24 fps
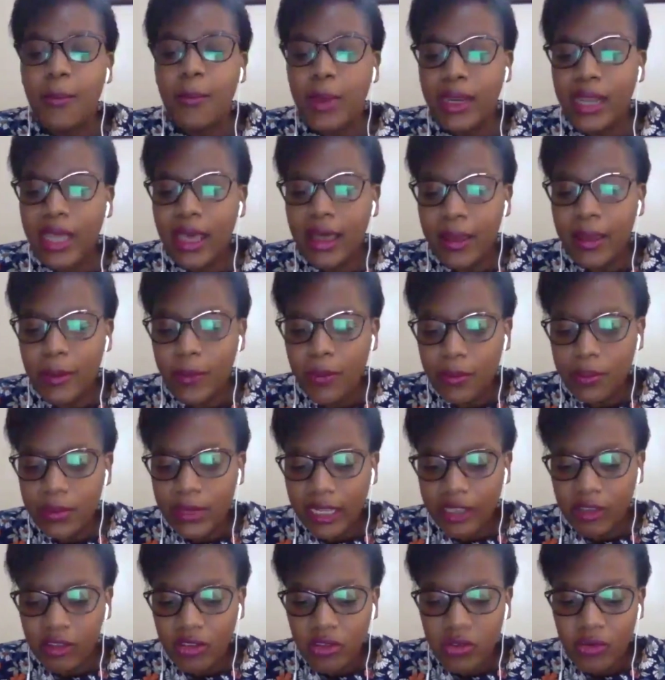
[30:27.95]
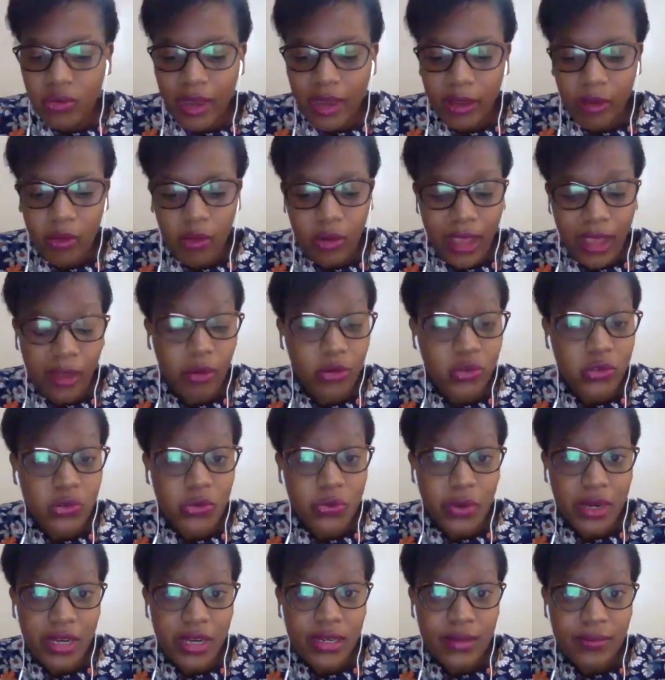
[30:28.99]
But like you, I
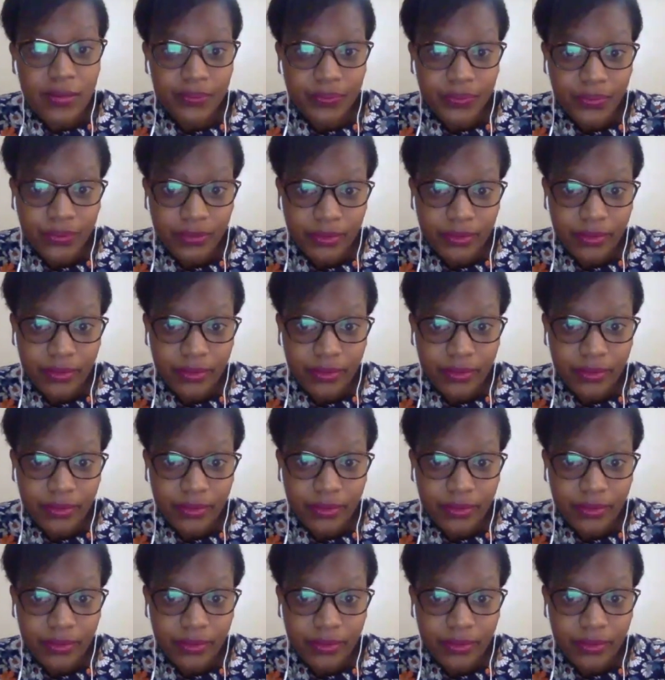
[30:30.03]
also read.